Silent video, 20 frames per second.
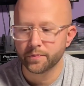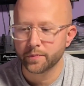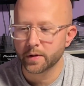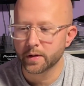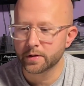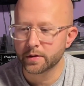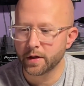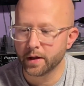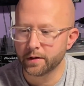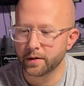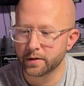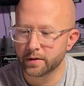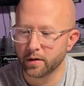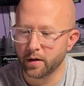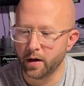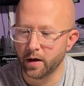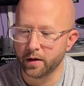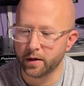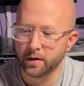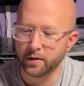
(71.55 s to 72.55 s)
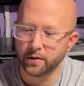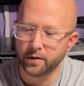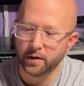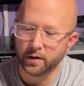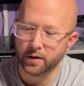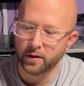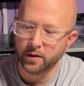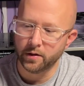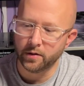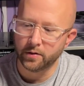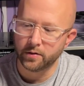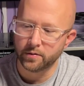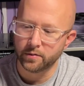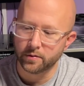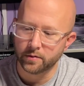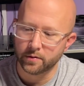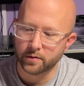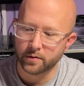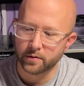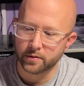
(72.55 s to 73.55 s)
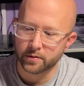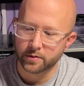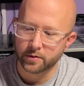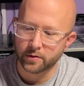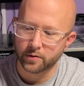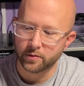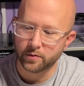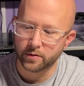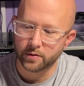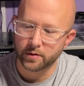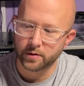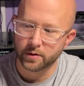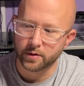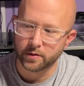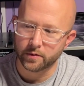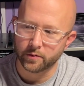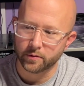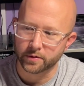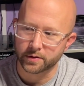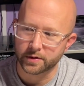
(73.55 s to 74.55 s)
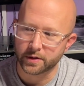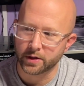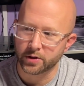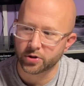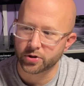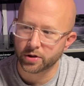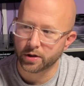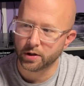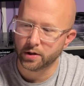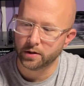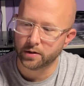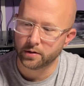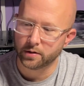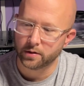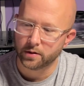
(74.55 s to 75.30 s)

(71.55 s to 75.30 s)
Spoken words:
it's got this locking thing here, so it will stay shut.